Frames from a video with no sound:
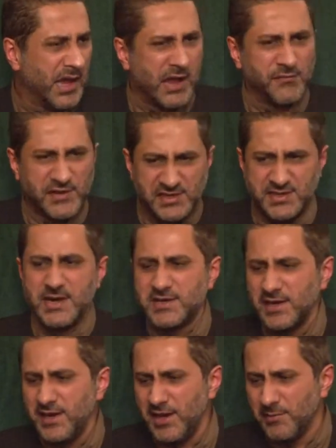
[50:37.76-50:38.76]
have
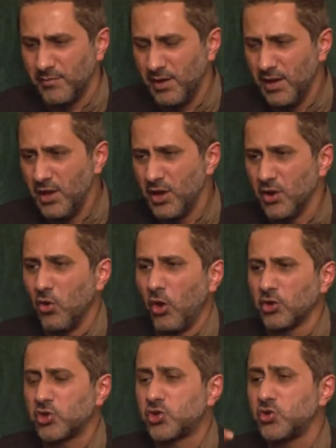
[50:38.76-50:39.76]
deserted him
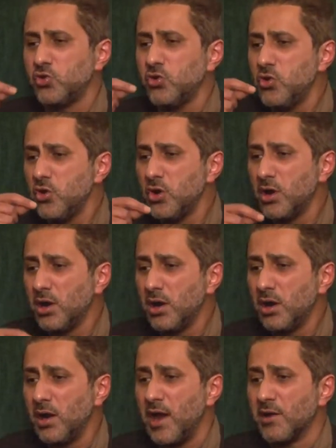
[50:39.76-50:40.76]
not to
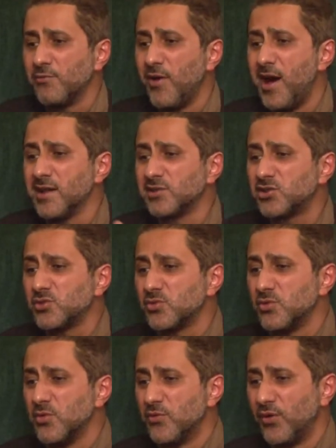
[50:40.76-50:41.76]
advance to
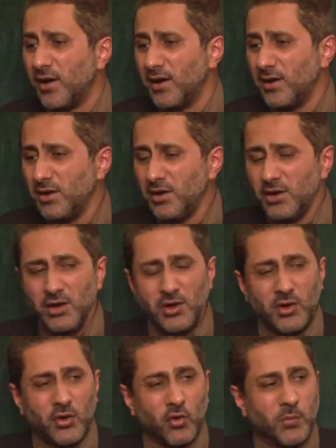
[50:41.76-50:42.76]
Kufa.
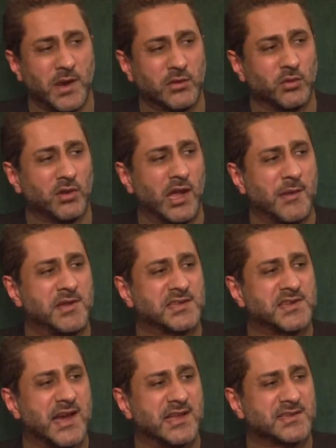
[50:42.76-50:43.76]
Ubaydullah ibn
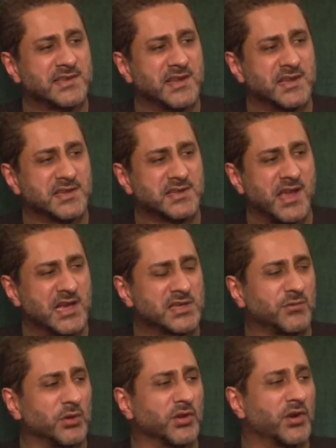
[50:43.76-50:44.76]
Ziyad says,
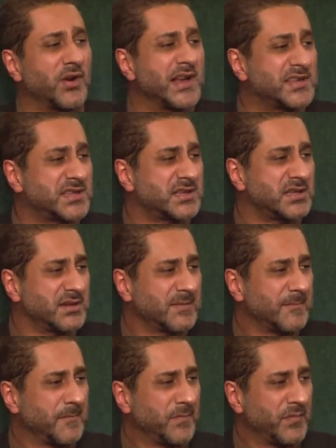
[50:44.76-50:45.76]
as for the rest,
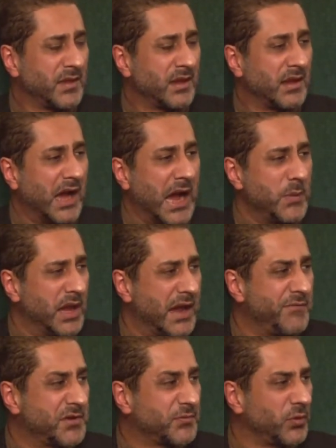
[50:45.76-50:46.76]
I will
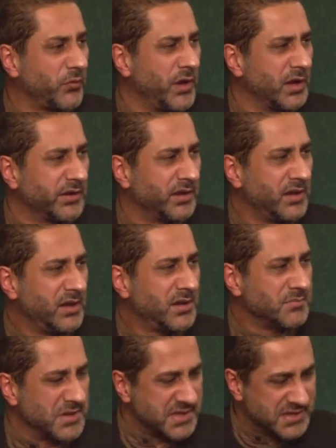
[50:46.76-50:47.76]
have it fulfilled.
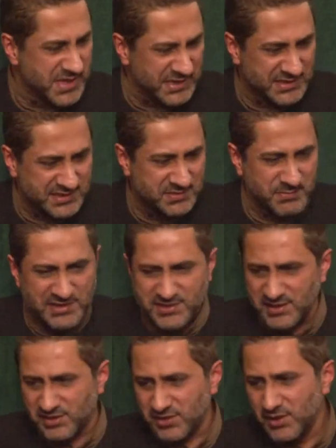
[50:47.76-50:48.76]
But this
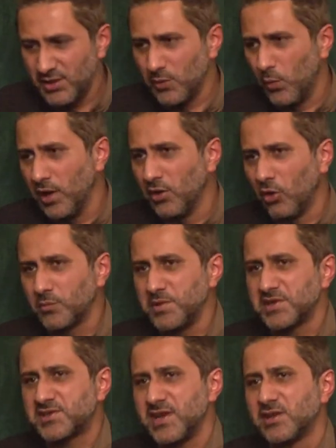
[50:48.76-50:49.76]
message will not
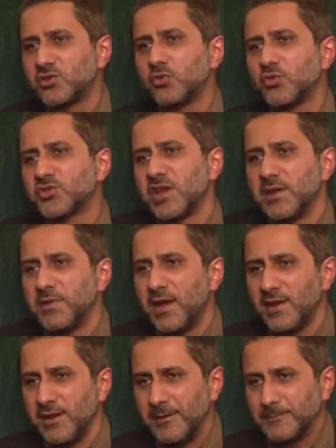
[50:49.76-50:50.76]
be sent to Hussein ibn
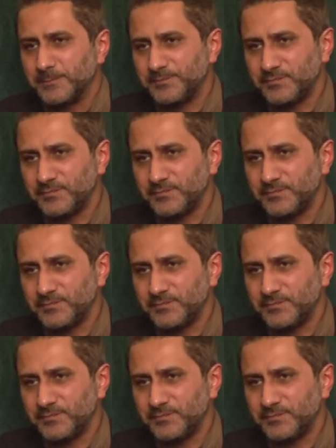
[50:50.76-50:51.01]
Ali.